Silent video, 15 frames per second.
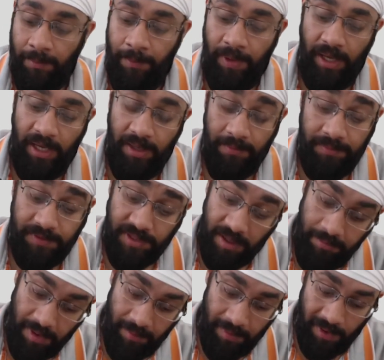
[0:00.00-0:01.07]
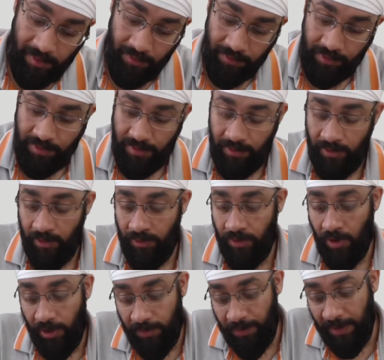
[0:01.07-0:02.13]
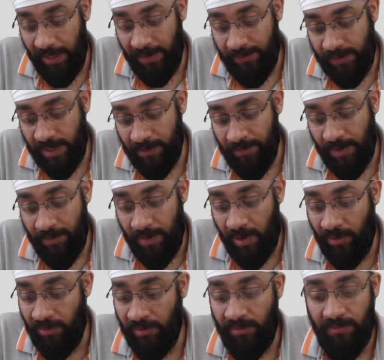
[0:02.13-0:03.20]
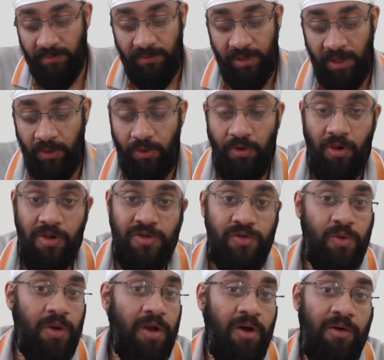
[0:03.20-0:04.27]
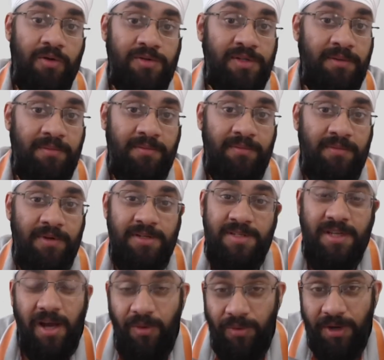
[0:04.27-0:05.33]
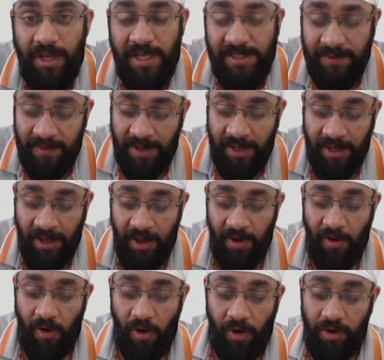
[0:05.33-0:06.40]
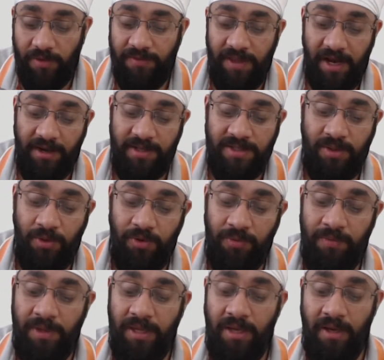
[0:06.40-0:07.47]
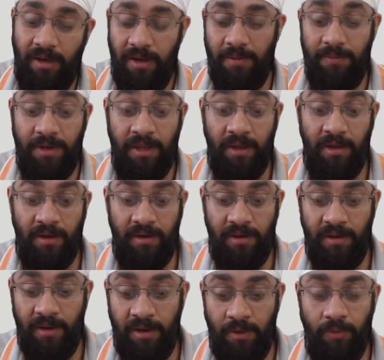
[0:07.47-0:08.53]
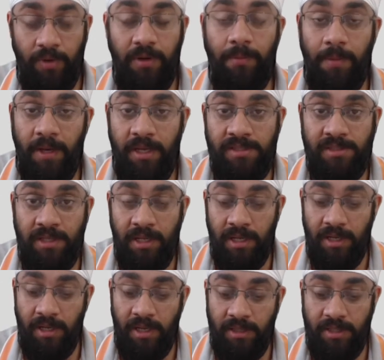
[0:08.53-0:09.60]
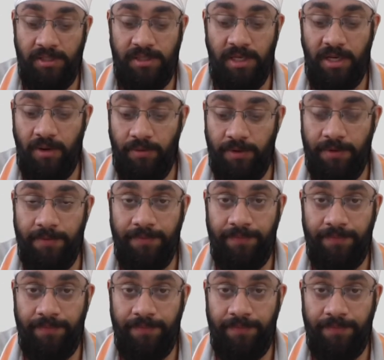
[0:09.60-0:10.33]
pay him some amount, not pay him some amount. He could also allow you some discount as well. All of that is going to be clubbed here in one place in this account.